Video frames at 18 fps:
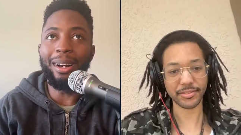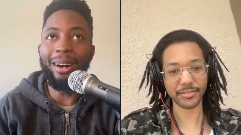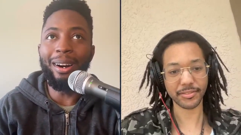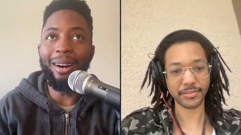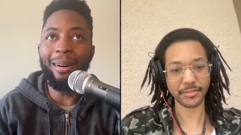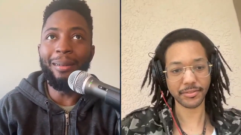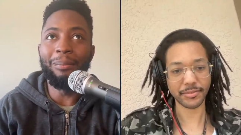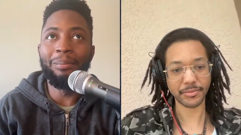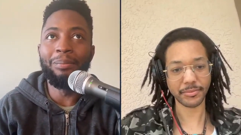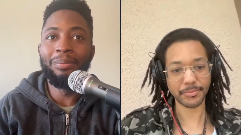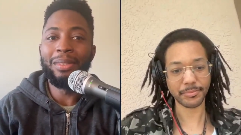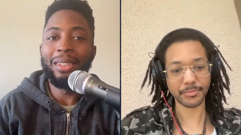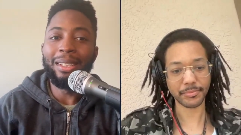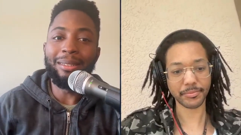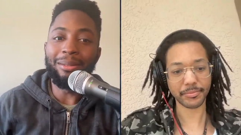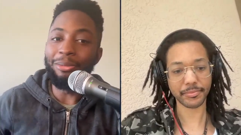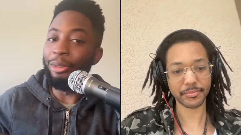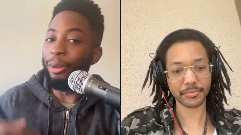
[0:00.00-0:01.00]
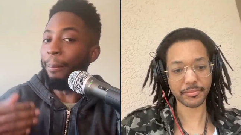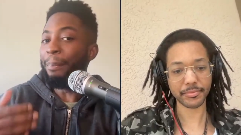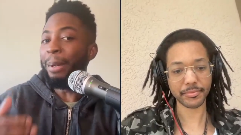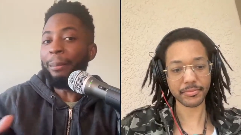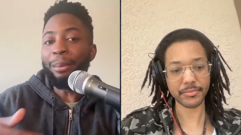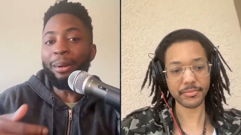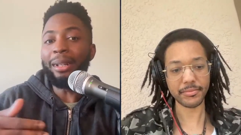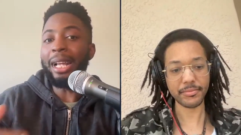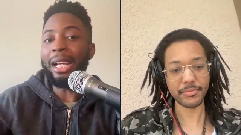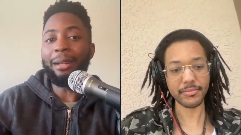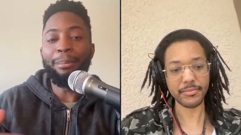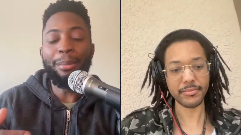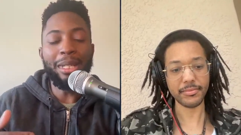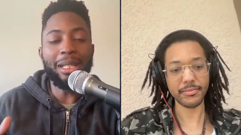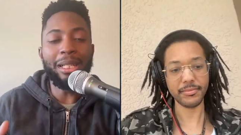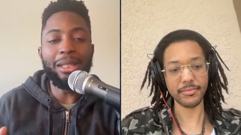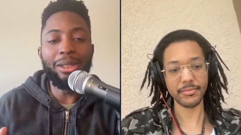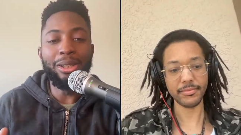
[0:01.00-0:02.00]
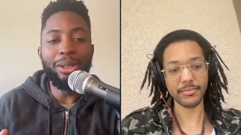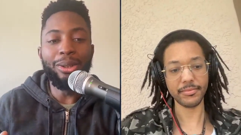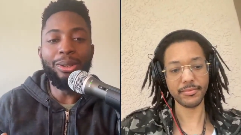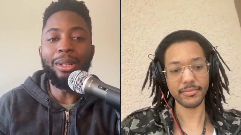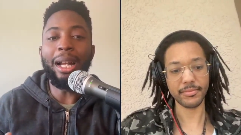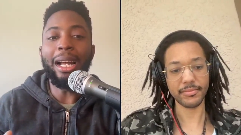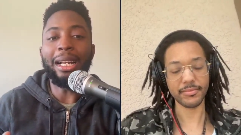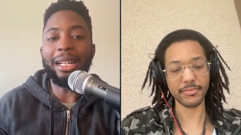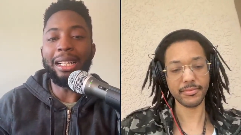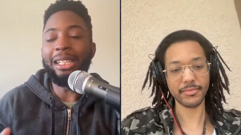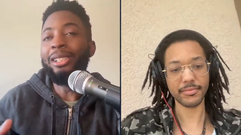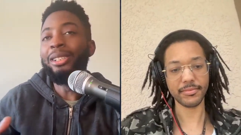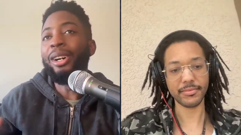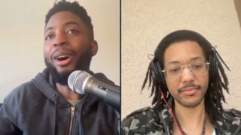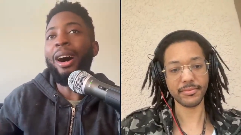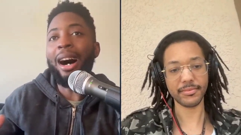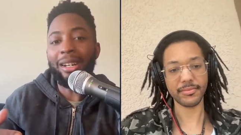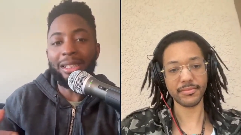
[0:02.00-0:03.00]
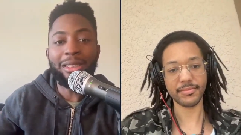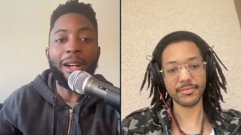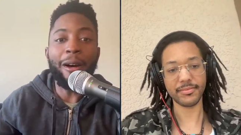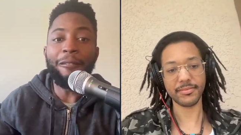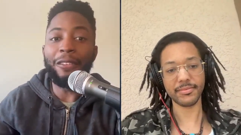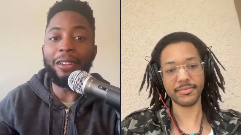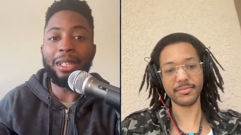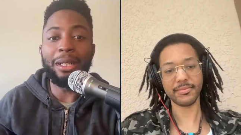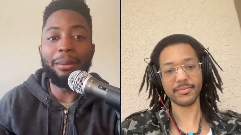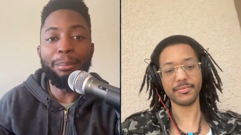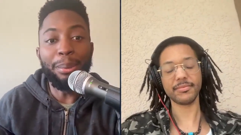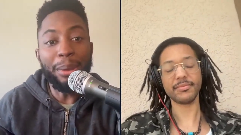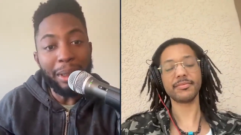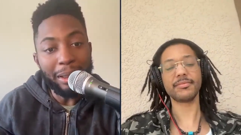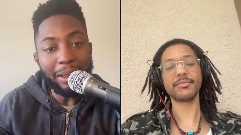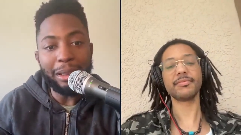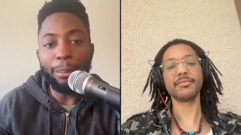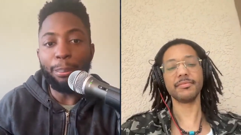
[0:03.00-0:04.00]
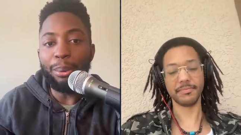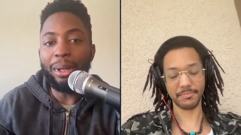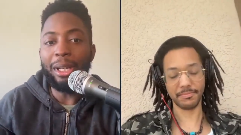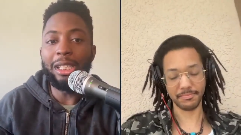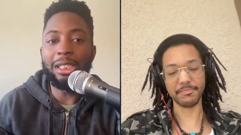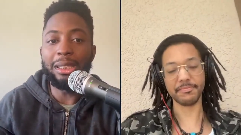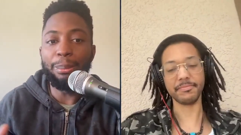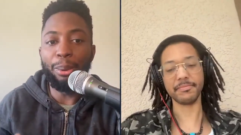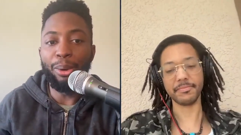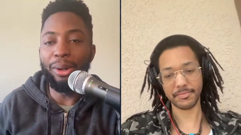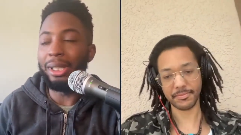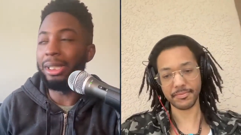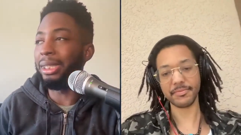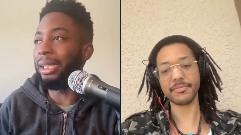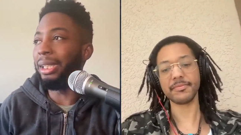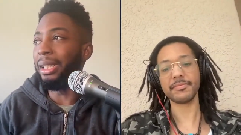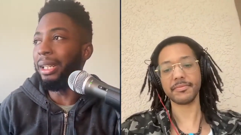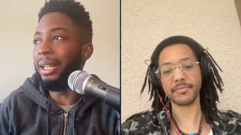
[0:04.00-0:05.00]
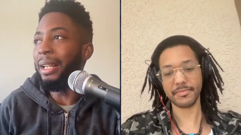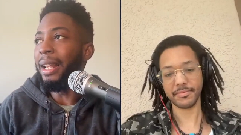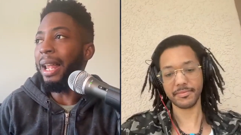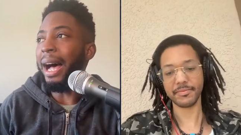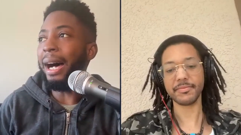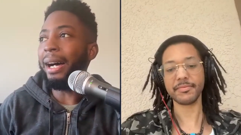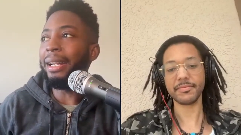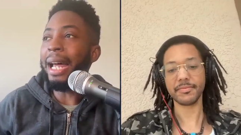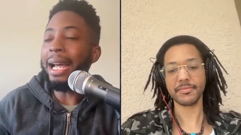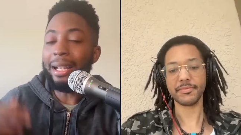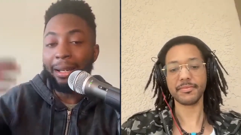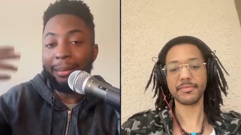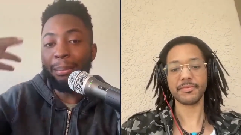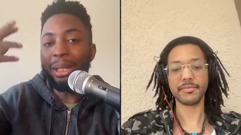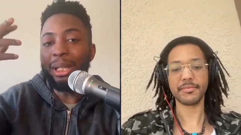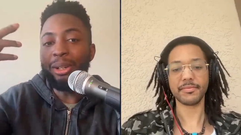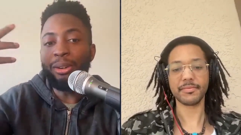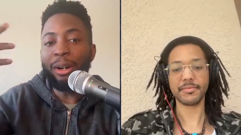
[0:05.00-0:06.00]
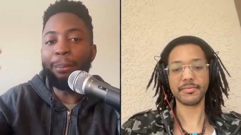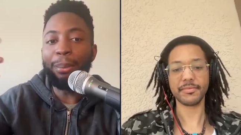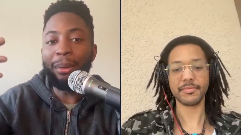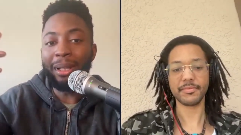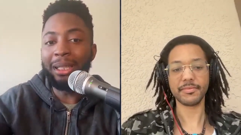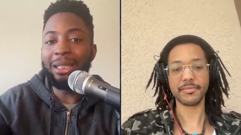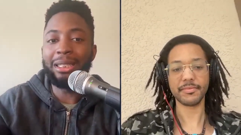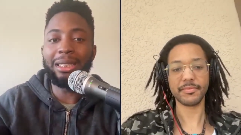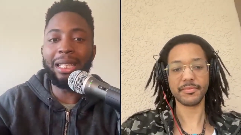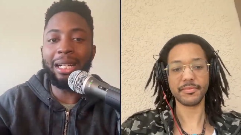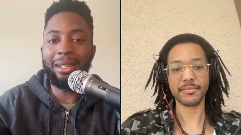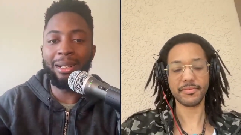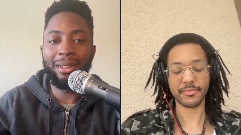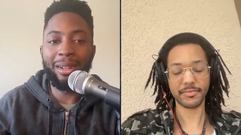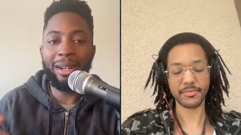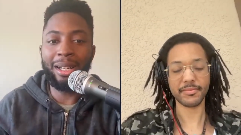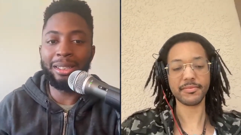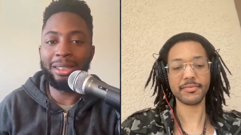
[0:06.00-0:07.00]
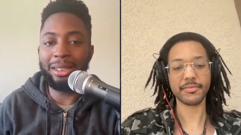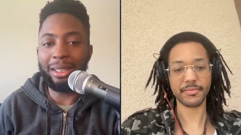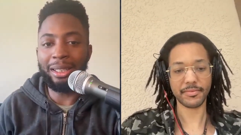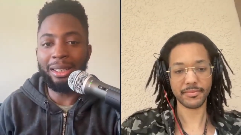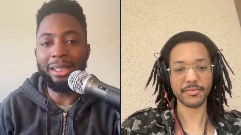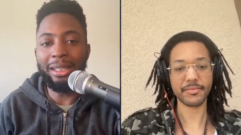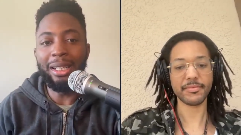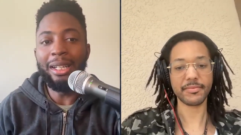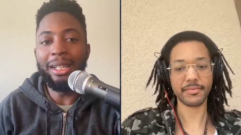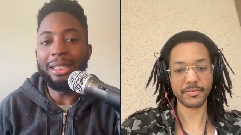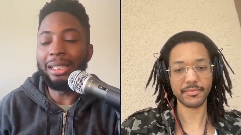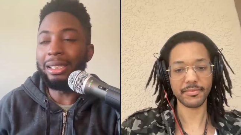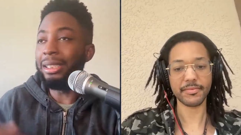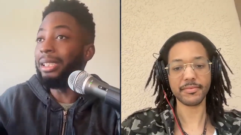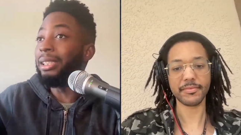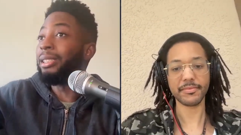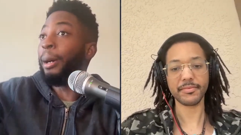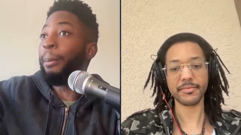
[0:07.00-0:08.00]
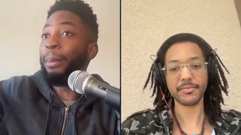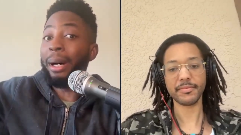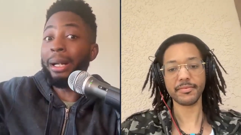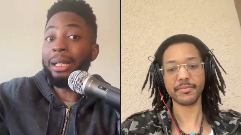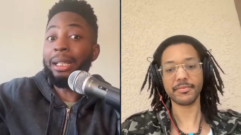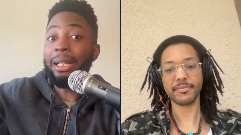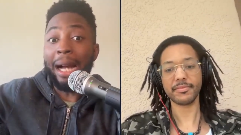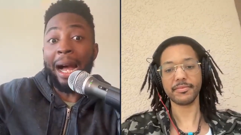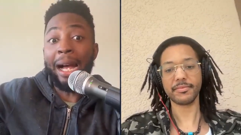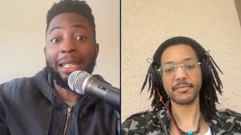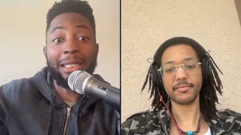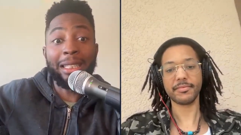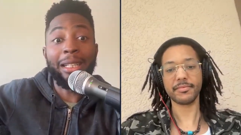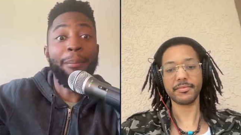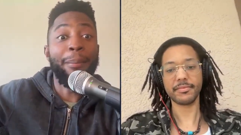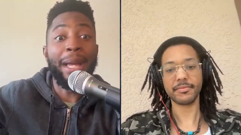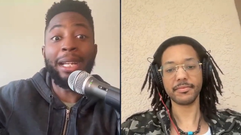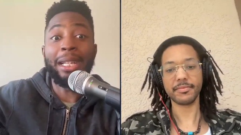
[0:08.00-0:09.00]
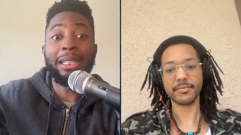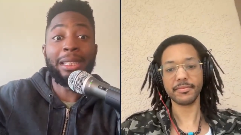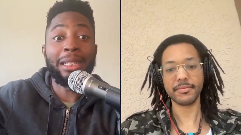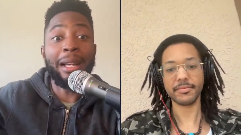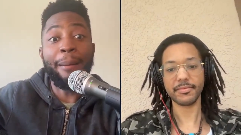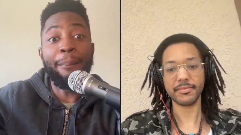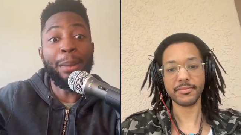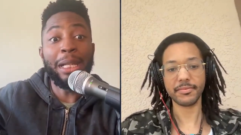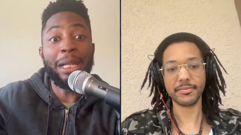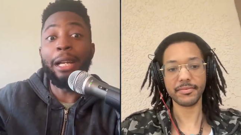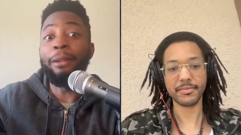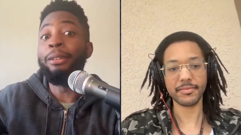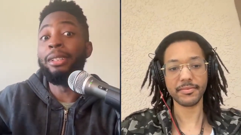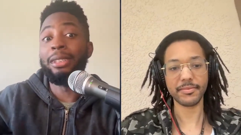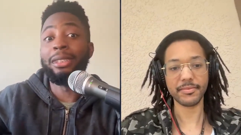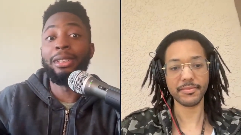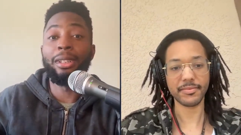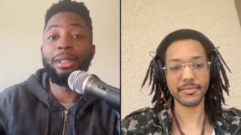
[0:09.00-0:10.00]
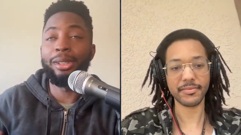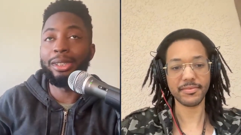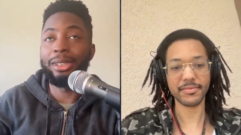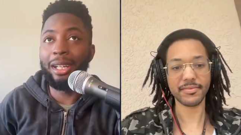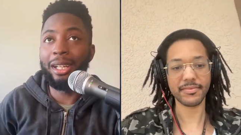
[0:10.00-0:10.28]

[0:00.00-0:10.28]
Speaker 1: um, for people like me and you, like you know how tough it can be to play sports and how that can be crippling psychologically. To see somebody actually make it to the NBA But sickle